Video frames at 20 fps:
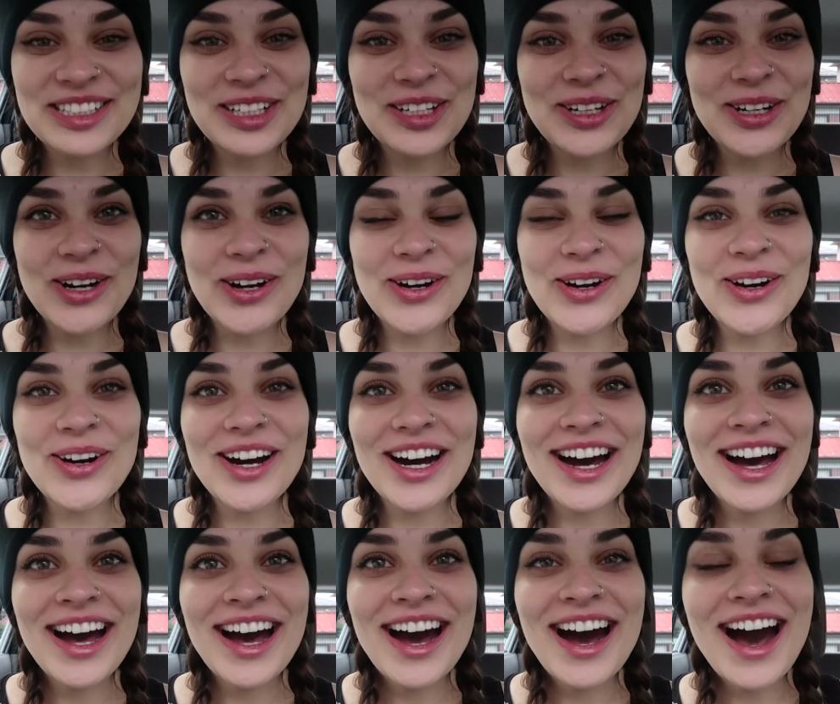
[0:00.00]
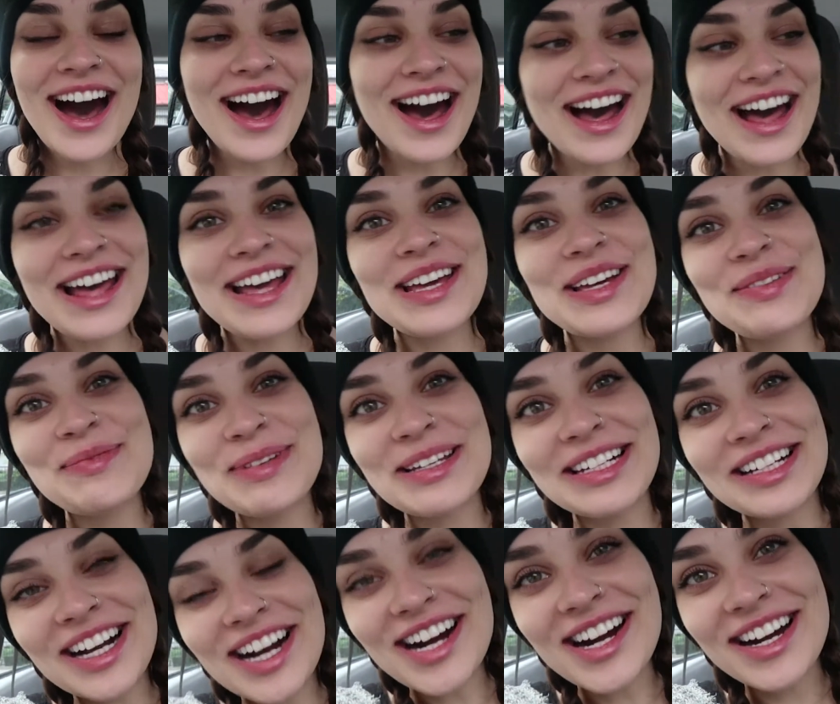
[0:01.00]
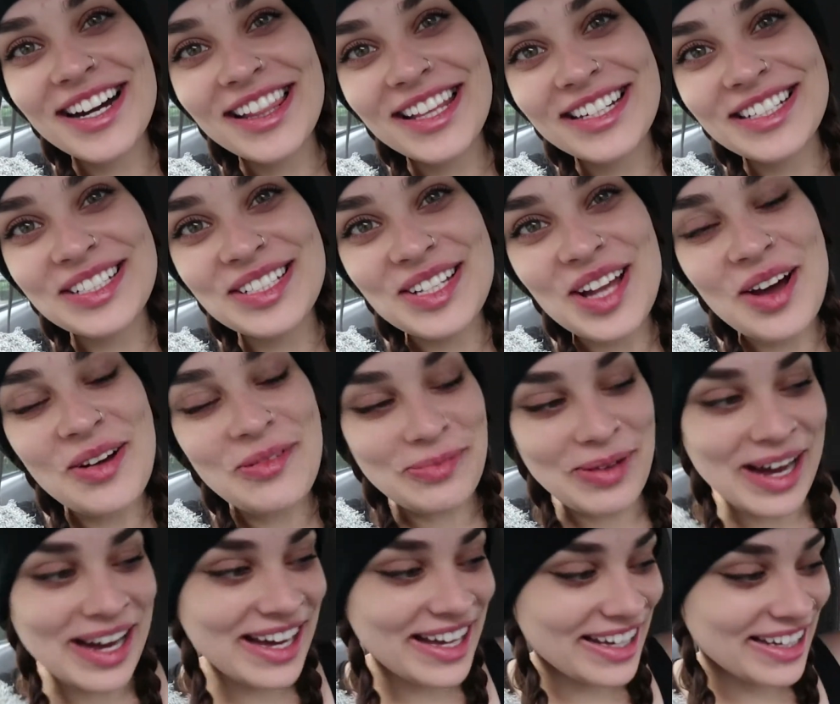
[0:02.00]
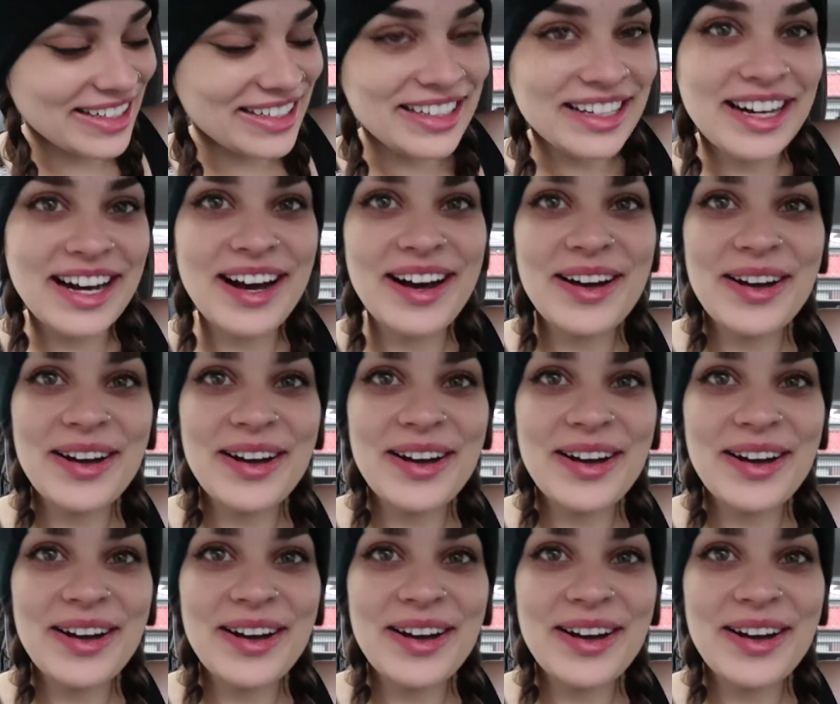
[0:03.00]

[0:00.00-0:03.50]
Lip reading: So I am in a car that is not mine